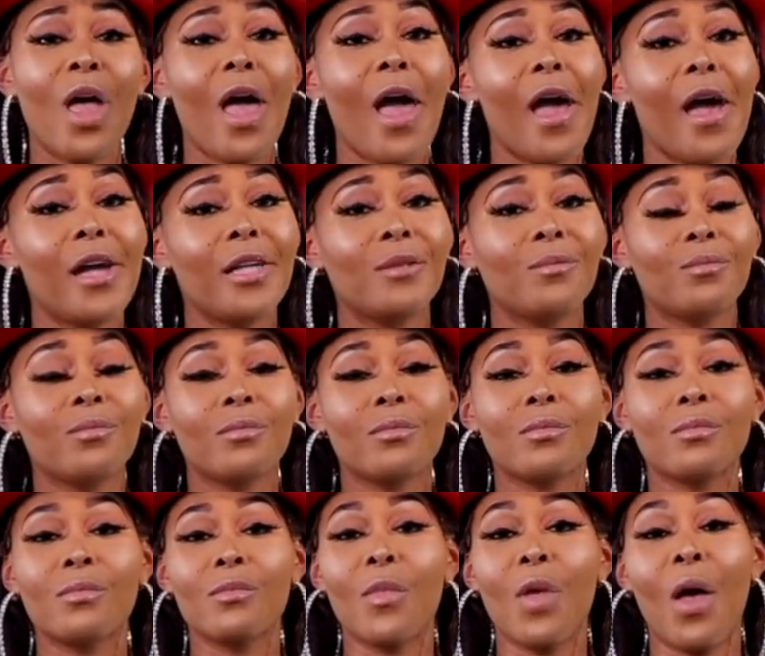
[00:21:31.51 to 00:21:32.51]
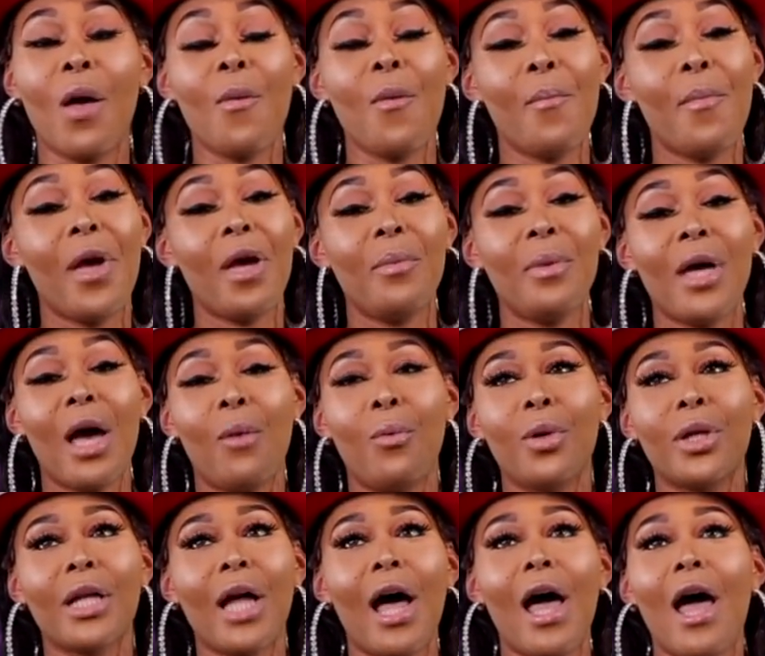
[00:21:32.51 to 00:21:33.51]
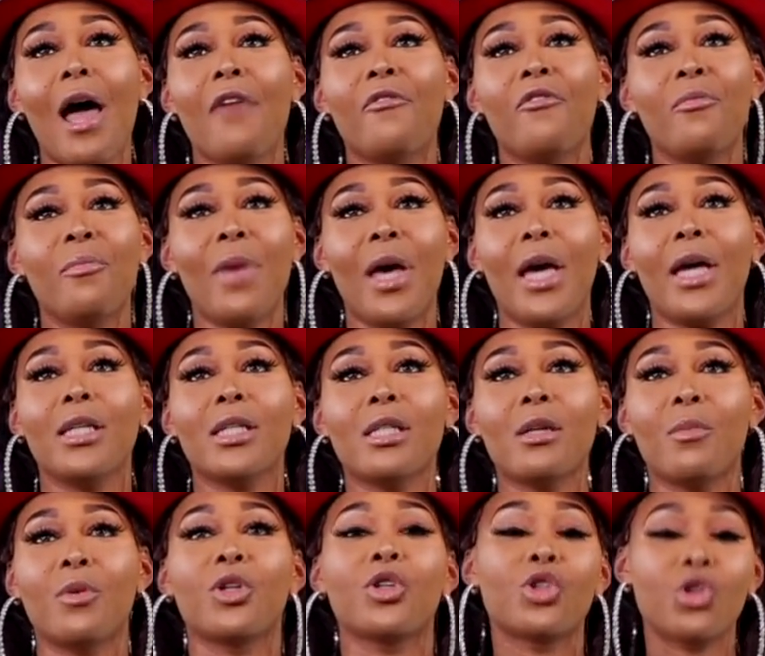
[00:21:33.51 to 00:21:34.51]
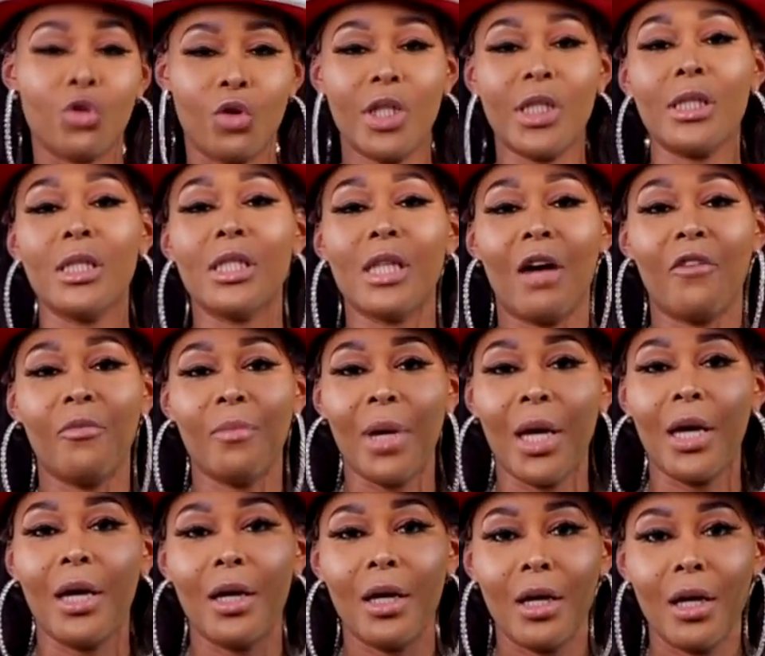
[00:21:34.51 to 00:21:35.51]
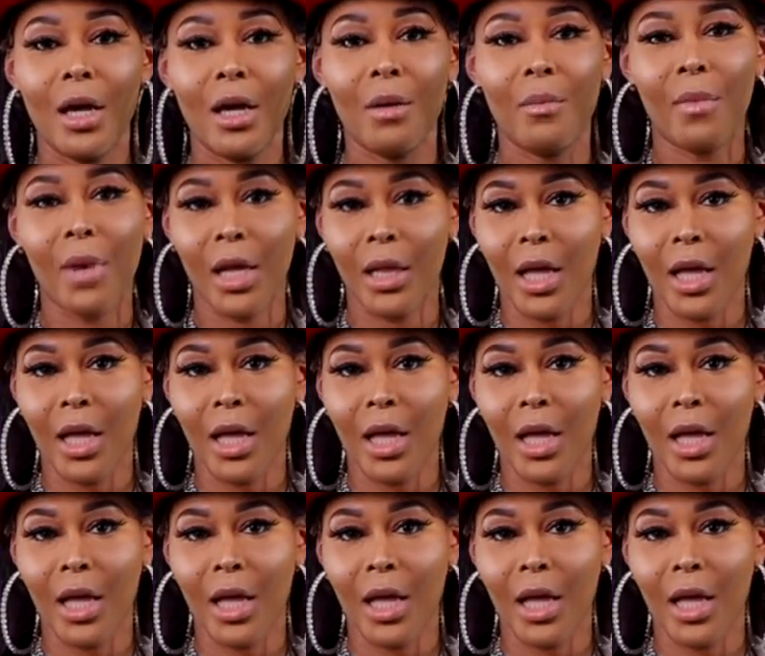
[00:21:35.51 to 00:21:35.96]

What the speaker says: And maybe I would not have made some of the choices I've made in my